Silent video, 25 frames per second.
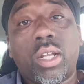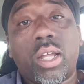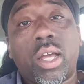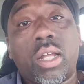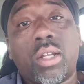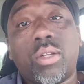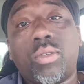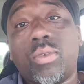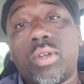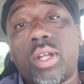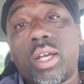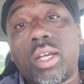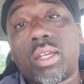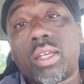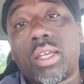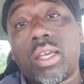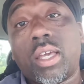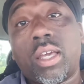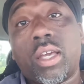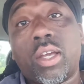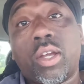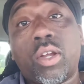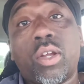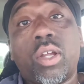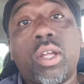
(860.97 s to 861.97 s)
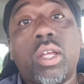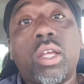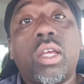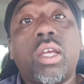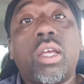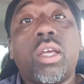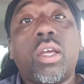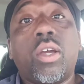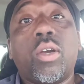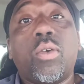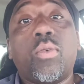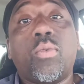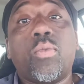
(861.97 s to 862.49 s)
I do not care
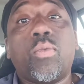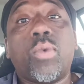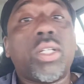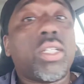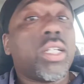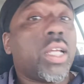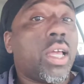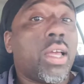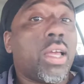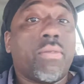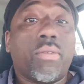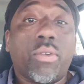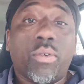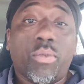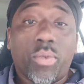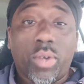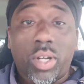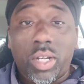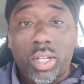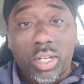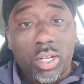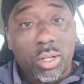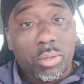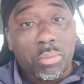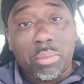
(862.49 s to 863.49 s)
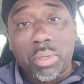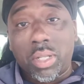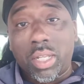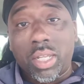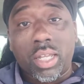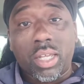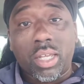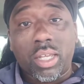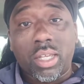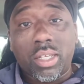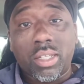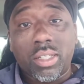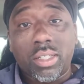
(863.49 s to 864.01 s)
whichever one of them
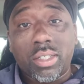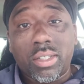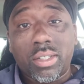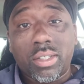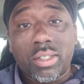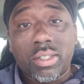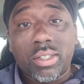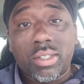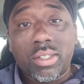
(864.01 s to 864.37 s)
plays.